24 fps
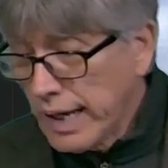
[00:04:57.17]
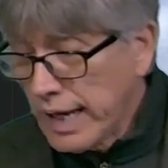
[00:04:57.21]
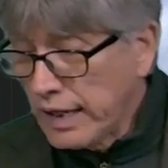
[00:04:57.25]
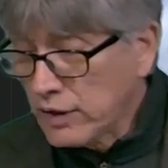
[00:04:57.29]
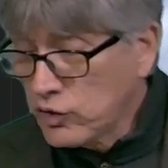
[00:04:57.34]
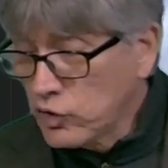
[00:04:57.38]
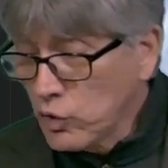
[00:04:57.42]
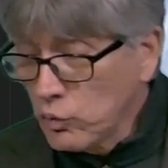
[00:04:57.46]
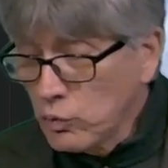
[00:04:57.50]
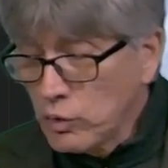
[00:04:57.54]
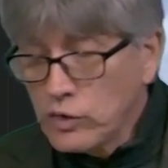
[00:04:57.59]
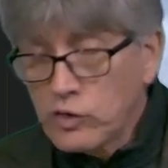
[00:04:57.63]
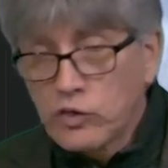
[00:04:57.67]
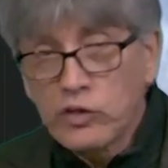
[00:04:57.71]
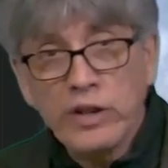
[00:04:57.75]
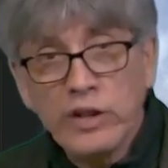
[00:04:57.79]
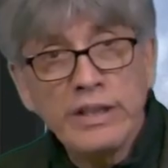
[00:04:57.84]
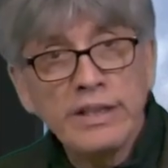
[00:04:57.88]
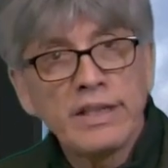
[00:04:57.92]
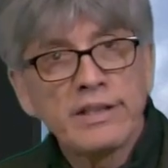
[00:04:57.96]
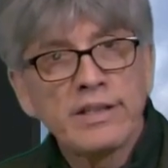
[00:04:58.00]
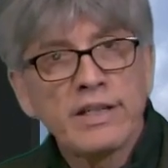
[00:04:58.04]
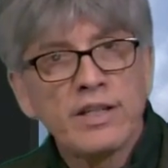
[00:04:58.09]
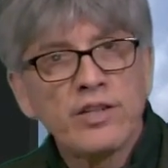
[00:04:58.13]
And you will
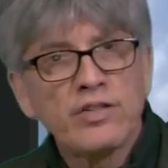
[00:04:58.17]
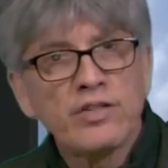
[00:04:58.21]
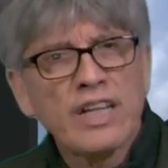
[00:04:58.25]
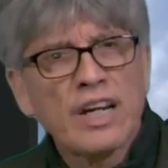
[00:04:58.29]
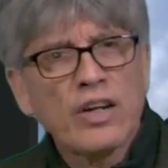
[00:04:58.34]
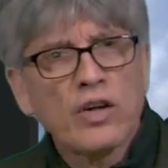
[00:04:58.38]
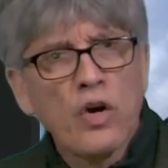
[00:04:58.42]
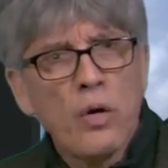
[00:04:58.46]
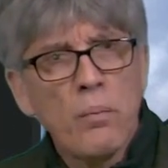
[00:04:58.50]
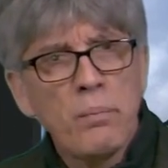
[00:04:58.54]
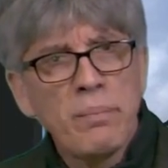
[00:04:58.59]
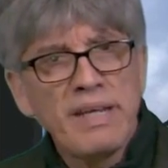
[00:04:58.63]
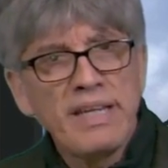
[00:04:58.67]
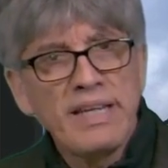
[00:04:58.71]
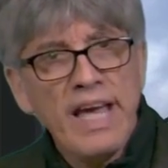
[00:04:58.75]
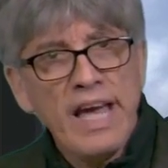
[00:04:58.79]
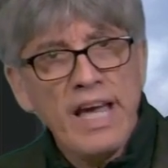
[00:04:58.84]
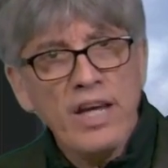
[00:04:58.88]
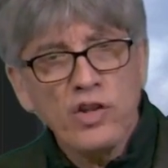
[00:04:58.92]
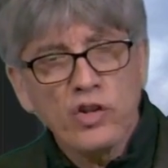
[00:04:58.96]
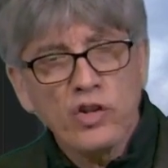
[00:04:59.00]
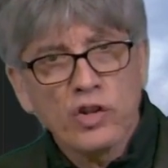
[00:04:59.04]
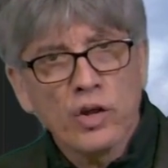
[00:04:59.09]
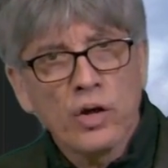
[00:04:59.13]
see that there is a
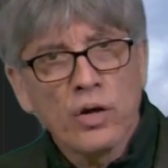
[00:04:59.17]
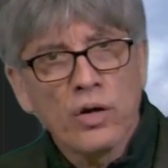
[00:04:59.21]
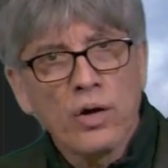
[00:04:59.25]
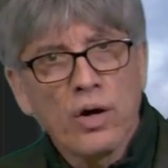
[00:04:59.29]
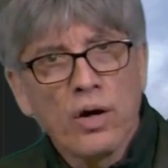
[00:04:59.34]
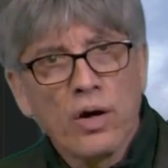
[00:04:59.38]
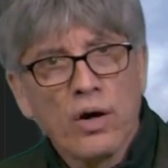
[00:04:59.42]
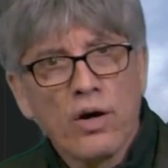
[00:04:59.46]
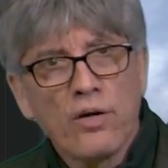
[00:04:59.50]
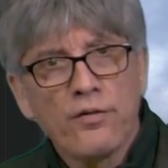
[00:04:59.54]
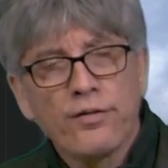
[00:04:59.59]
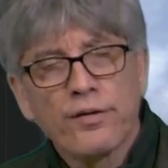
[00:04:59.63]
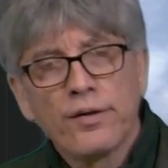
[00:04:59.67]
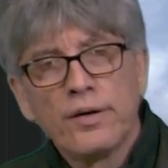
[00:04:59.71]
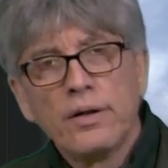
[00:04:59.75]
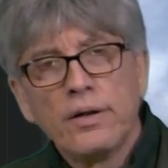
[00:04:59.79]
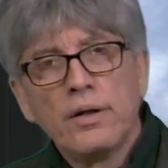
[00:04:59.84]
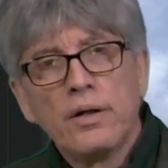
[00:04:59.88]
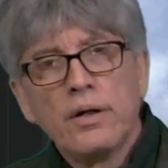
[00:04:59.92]
combination of